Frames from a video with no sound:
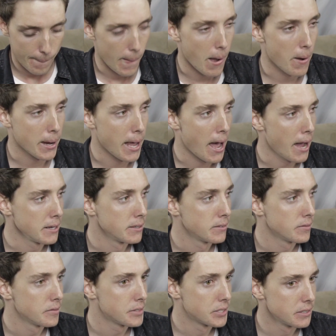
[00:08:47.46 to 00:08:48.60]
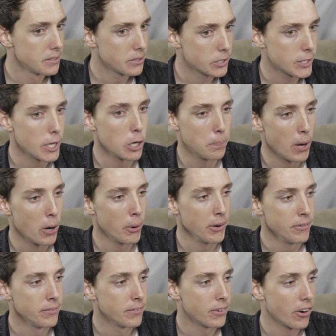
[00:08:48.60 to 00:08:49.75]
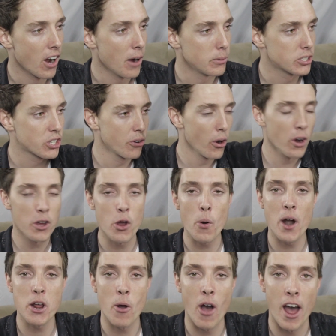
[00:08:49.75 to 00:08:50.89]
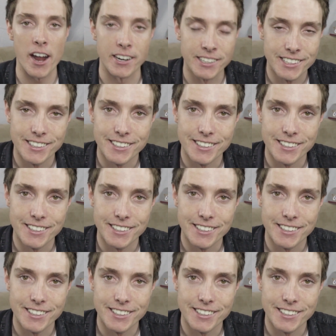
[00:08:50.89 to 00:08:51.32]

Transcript: Okay. Still booing? All right, well, screw you anyway.